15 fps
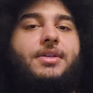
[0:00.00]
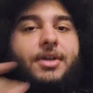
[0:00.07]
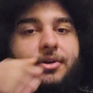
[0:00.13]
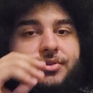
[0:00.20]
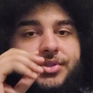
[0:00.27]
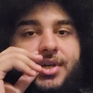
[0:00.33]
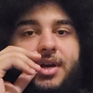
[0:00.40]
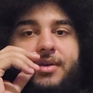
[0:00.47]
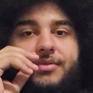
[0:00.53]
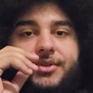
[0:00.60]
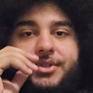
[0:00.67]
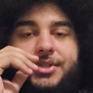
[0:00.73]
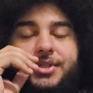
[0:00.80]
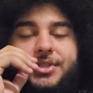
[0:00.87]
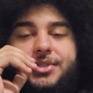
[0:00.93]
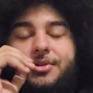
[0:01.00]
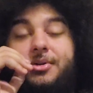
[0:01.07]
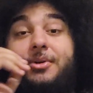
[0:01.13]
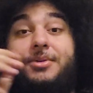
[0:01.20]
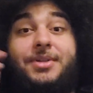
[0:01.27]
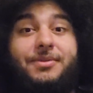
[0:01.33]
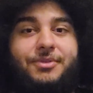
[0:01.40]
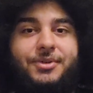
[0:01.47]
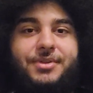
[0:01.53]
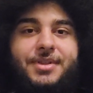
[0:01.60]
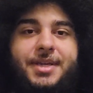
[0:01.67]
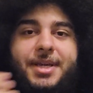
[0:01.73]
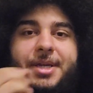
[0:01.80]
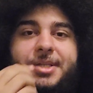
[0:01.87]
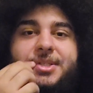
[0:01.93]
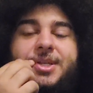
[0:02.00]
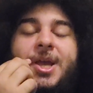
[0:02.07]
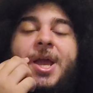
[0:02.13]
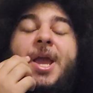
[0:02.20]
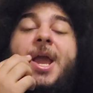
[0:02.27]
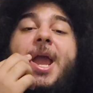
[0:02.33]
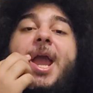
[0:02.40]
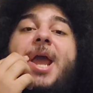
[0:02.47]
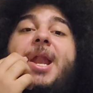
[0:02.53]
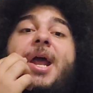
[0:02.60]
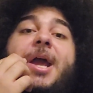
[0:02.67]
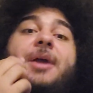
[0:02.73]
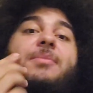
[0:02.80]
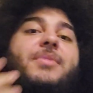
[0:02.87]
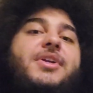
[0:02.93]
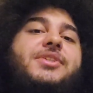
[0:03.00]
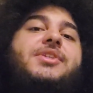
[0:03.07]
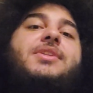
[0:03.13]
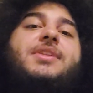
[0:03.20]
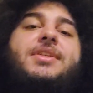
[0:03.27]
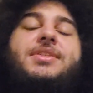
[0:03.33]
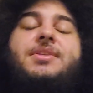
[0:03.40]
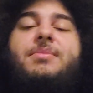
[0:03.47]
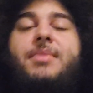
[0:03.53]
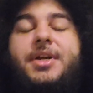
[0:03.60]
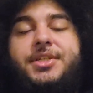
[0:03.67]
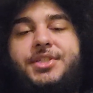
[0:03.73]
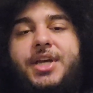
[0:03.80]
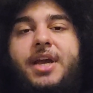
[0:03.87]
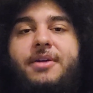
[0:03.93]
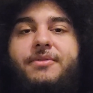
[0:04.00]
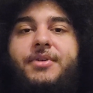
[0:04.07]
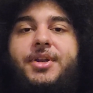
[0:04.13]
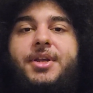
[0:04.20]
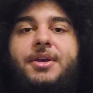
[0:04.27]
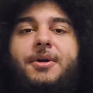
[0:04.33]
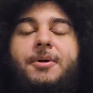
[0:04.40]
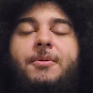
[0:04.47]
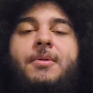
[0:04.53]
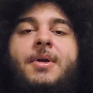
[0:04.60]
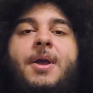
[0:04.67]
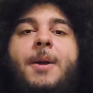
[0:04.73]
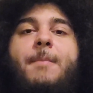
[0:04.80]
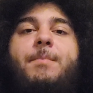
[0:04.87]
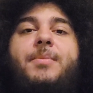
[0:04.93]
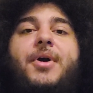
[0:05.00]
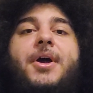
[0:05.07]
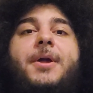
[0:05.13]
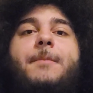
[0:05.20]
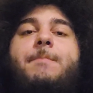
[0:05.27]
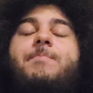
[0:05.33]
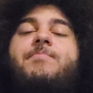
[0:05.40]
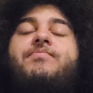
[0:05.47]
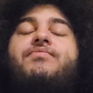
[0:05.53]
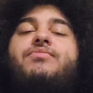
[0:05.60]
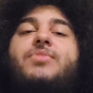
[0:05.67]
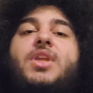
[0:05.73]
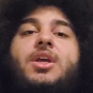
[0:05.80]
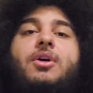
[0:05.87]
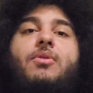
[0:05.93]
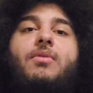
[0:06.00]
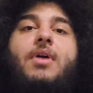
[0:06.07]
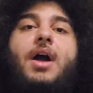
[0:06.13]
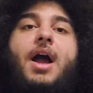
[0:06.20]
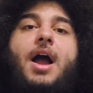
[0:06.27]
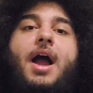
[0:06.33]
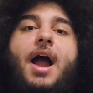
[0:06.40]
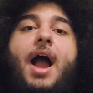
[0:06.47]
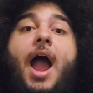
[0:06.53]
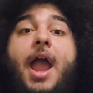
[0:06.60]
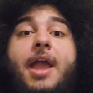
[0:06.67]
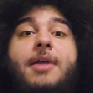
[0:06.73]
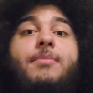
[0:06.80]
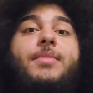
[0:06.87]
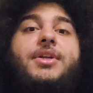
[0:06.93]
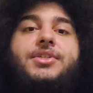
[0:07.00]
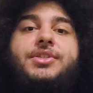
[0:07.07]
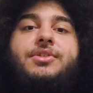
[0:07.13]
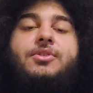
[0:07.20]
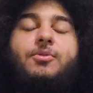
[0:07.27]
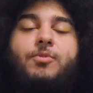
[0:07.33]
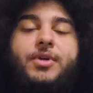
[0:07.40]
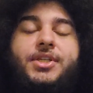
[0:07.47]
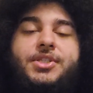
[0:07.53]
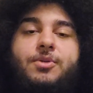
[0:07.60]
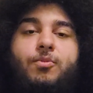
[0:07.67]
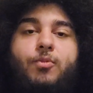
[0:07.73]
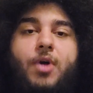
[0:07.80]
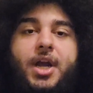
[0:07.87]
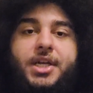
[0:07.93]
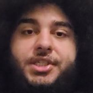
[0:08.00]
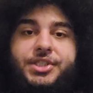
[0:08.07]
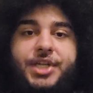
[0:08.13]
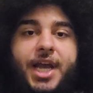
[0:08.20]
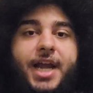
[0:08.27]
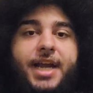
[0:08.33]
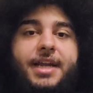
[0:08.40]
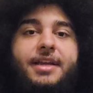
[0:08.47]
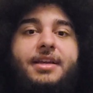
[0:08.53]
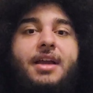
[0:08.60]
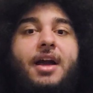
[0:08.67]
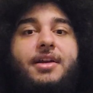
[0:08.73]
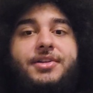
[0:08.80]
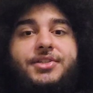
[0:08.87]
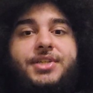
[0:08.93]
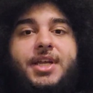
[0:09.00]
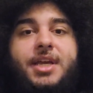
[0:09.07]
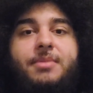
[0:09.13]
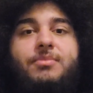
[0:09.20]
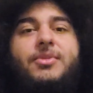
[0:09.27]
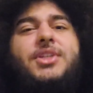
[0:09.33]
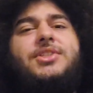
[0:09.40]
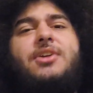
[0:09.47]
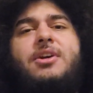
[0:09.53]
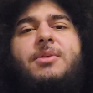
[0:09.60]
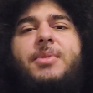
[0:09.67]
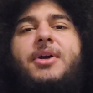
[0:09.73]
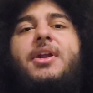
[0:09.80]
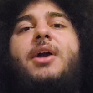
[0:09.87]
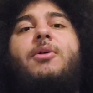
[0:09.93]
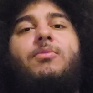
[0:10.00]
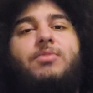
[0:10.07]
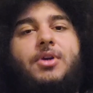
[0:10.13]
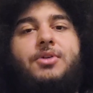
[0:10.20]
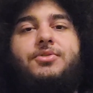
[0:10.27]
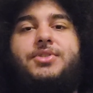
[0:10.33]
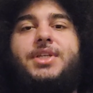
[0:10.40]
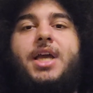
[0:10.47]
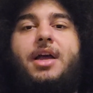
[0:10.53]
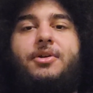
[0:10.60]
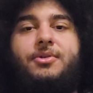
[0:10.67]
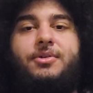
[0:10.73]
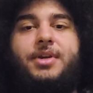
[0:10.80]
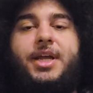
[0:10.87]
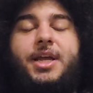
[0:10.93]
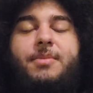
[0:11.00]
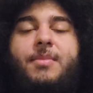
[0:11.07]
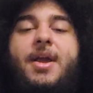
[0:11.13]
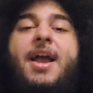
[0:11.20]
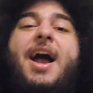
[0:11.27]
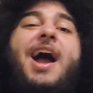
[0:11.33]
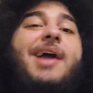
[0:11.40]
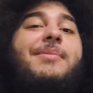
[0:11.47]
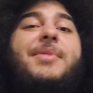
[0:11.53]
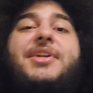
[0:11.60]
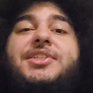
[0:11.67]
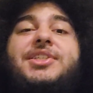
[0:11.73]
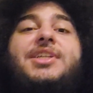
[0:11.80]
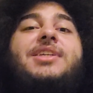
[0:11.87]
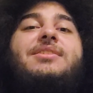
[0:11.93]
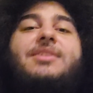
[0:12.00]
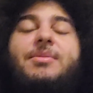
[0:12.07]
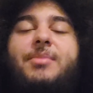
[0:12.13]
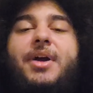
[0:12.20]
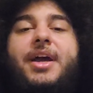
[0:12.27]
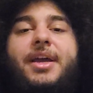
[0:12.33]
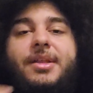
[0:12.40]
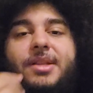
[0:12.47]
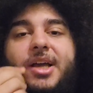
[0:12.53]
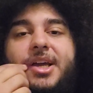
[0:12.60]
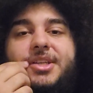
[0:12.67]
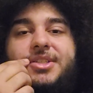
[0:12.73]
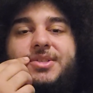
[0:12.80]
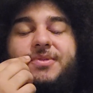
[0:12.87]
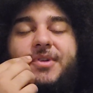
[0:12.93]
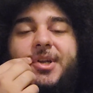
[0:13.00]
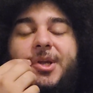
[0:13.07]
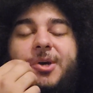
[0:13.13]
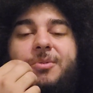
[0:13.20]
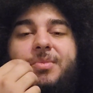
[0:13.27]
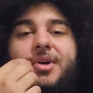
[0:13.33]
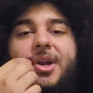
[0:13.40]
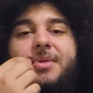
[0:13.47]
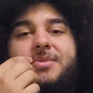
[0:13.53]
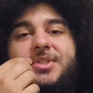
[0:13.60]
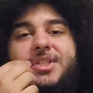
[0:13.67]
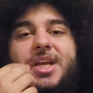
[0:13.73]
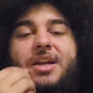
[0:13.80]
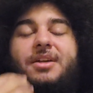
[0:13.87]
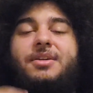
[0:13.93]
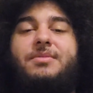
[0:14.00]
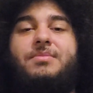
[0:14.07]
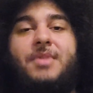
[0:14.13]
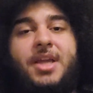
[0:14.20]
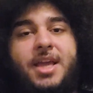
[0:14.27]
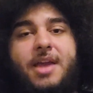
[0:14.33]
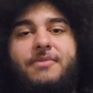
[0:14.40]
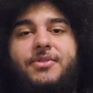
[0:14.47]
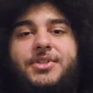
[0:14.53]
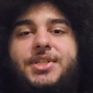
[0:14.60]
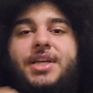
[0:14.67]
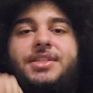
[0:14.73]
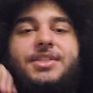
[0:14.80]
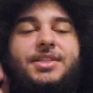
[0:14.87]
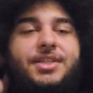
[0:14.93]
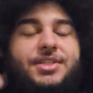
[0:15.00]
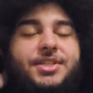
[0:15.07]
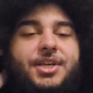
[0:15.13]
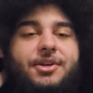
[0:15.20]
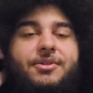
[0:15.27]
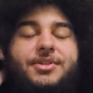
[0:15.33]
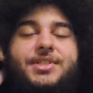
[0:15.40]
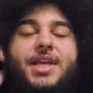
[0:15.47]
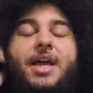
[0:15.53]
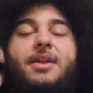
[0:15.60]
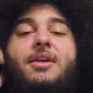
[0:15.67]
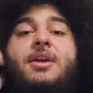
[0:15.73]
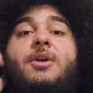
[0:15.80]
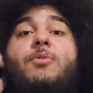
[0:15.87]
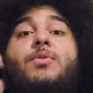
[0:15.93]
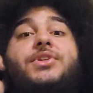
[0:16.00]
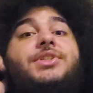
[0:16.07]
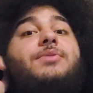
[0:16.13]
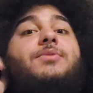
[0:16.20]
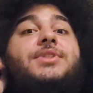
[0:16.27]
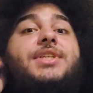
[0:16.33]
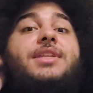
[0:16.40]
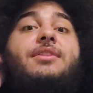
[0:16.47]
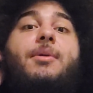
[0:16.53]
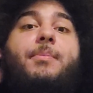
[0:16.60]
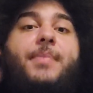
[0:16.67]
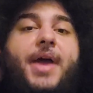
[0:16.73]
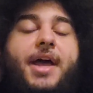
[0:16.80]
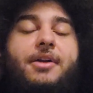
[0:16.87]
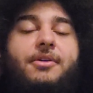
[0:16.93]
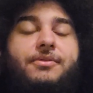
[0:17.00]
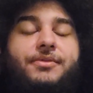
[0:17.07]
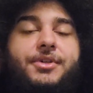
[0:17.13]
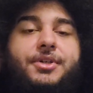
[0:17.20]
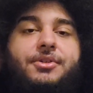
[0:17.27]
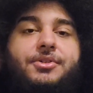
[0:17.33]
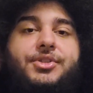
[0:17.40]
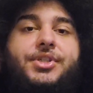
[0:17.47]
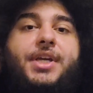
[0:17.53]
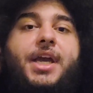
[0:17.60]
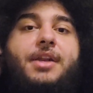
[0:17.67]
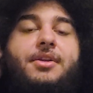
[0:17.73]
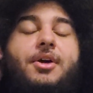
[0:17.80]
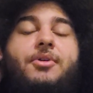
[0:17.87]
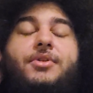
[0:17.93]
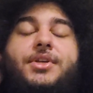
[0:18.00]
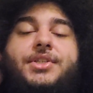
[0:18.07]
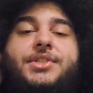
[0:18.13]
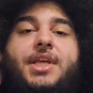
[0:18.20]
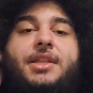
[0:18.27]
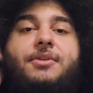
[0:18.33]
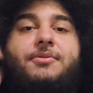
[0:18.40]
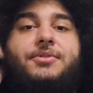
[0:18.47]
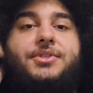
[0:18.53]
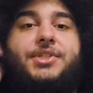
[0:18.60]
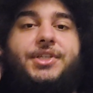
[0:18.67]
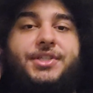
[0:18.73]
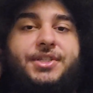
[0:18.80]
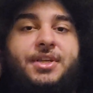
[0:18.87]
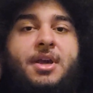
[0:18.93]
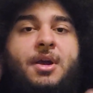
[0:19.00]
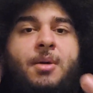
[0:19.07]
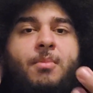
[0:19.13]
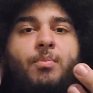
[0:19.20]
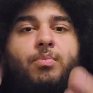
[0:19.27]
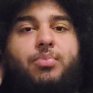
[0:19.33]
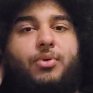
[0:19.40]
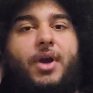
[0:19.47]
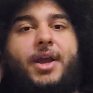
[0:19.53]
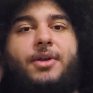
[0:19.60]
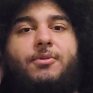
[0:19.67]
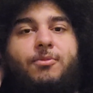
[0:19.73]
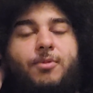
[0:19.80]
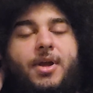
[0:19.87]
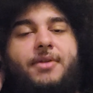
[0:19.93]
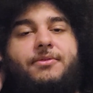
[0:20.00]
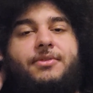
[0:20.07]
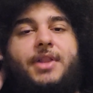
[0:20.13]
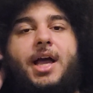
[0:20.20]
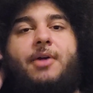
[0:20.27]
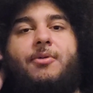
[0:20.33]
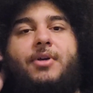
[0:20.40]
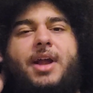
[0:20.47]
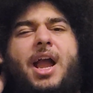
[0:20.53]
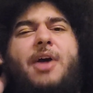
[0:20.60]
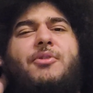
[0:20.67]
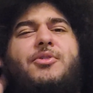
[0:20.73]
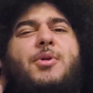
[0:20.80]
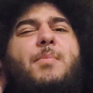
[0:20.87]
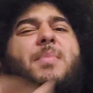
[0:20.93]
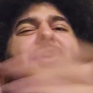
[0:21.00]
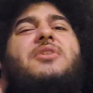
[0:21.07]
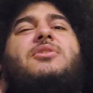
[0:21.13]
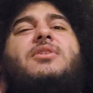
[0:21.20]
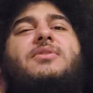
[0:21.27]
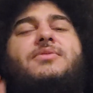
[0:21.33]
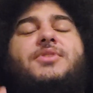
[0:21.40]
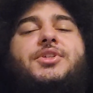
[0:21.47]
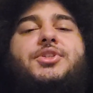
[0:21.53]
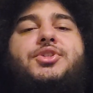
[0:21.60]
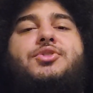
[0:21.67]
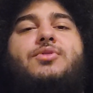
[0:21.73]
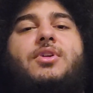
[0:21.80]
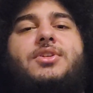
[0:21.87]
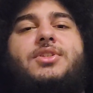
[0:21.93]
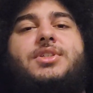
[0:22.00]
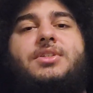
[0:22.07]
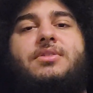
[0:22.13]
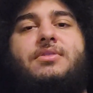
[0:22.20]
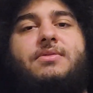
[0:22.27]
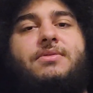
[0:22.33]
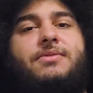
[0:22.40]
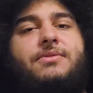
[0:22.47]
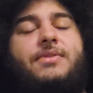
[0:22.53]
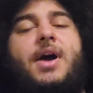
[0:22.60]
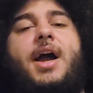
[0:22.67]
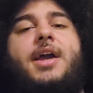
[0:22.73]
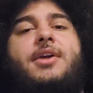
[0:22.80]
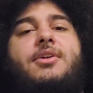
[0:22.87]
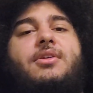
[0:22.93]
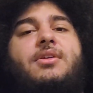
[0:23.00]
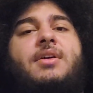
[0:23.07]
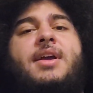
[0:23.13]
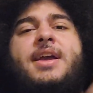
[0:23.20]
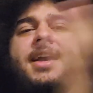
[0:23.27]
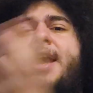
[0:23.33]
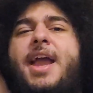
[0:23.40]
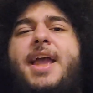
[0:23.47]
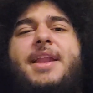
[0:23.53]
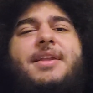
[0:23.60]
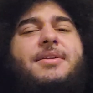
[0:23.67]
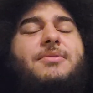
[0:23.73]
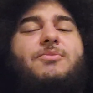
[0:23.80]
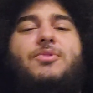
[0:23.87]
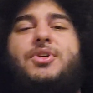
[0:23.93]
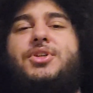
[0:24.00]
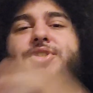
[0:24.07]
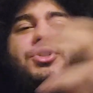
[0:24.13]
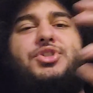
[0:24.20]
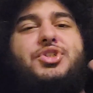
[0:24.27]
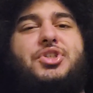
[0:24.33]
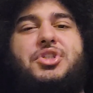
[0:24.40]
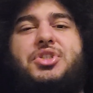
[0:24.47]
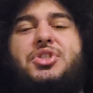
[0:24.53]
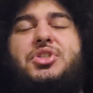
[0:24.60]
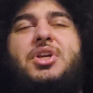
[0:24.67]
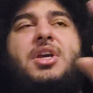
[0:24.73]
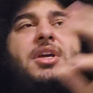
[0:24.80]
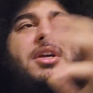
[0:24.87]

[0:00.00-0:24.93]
goes off and does their own different things. And I had mentioned this in my Jack video, but, I had mentioned the reason why Jack got his name. Let's talk about how Rose got her name. I mentioned it in my last video, but I'm just kind of emphasizing this here, is that when she was in the battlefield, she had noticed that there was this bright red flower out in the middle of destruction, fire, and it was just,